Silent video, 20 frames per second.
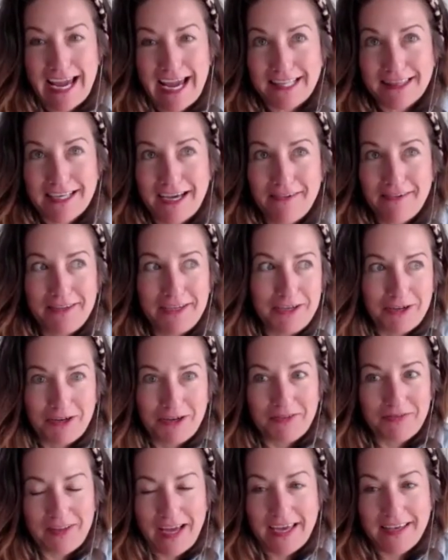I love that
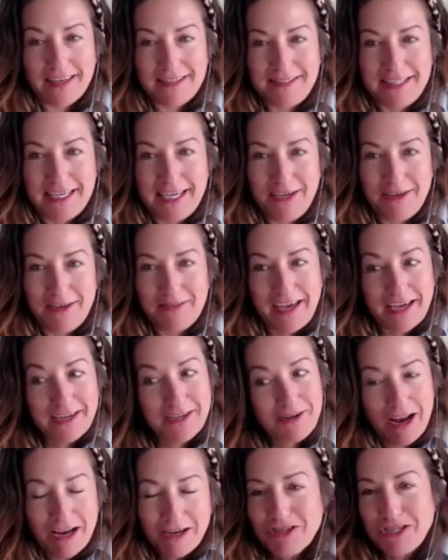you're like, see, like
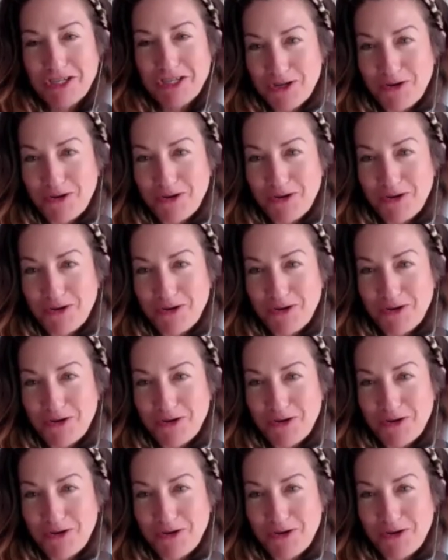you're actually